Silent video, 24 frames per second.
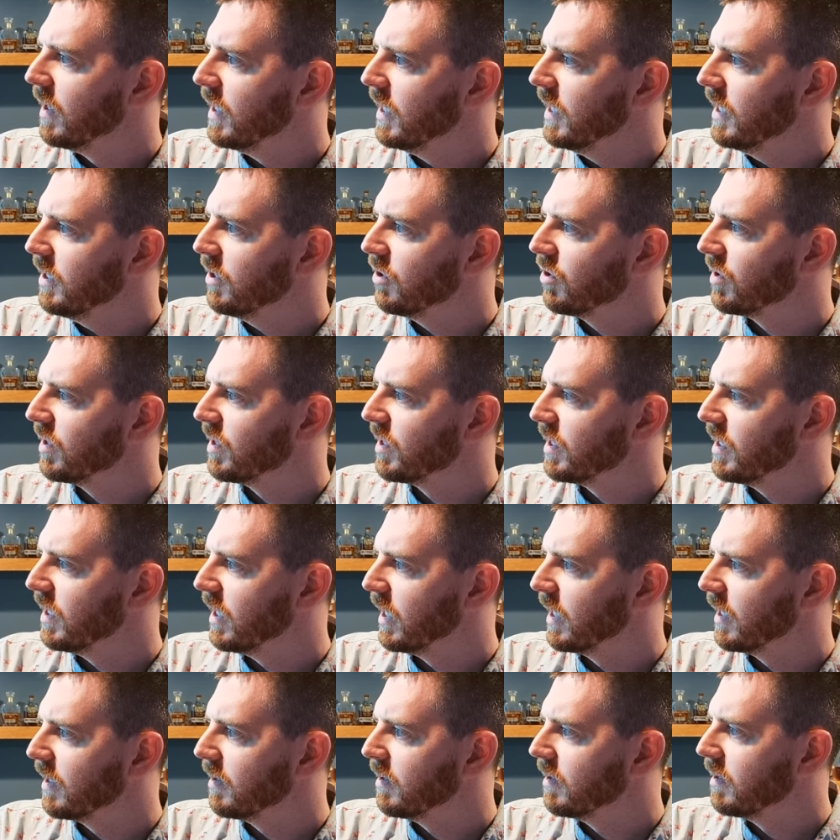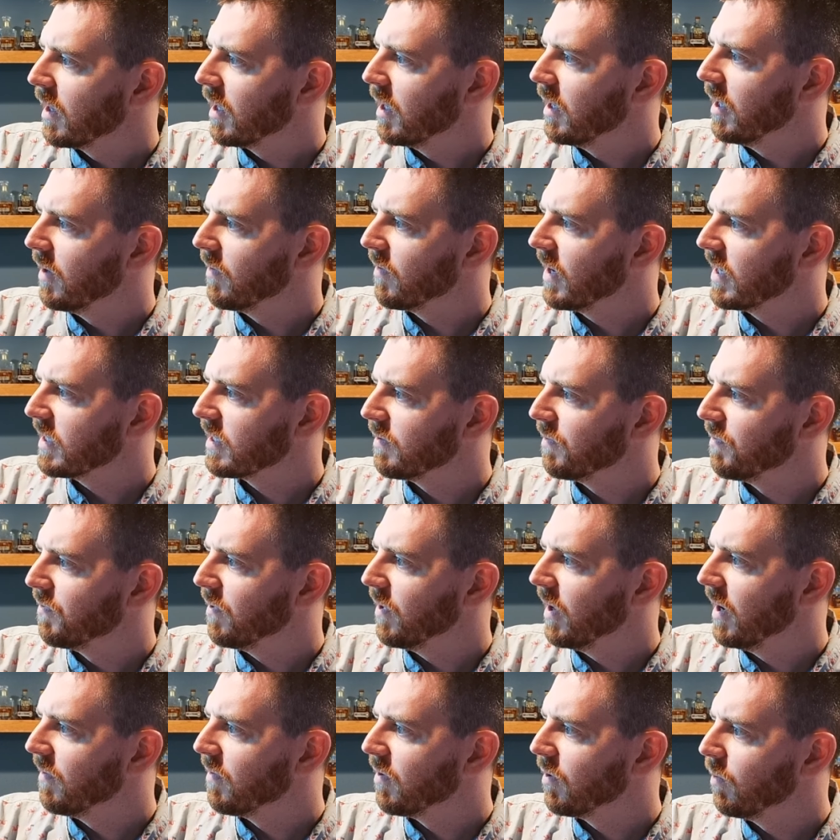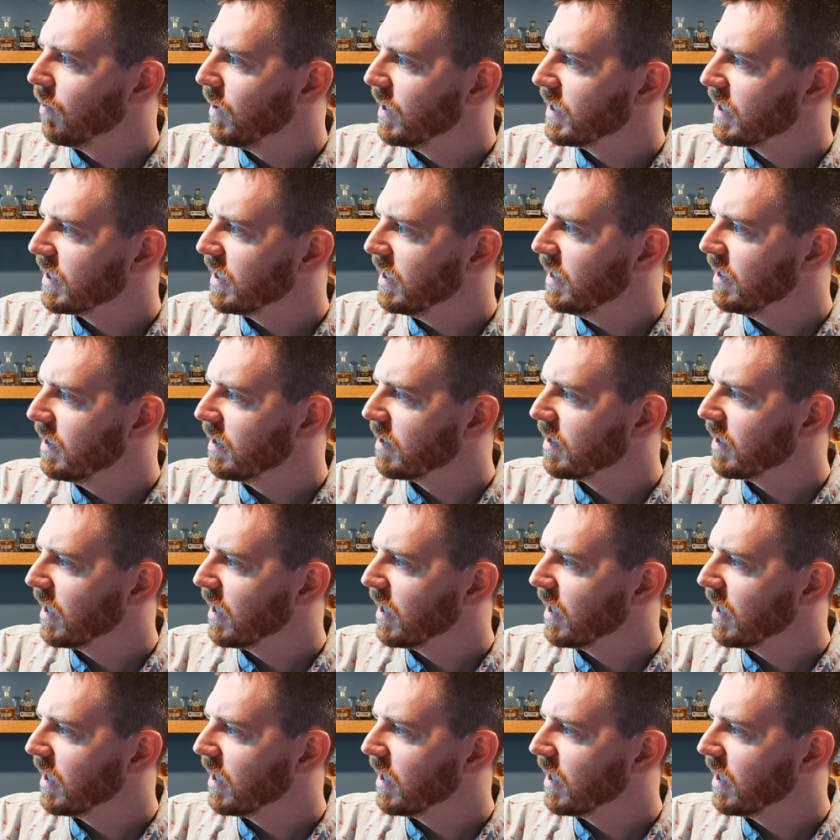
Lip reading: Interesting. Then they've got some flavored whiskeys,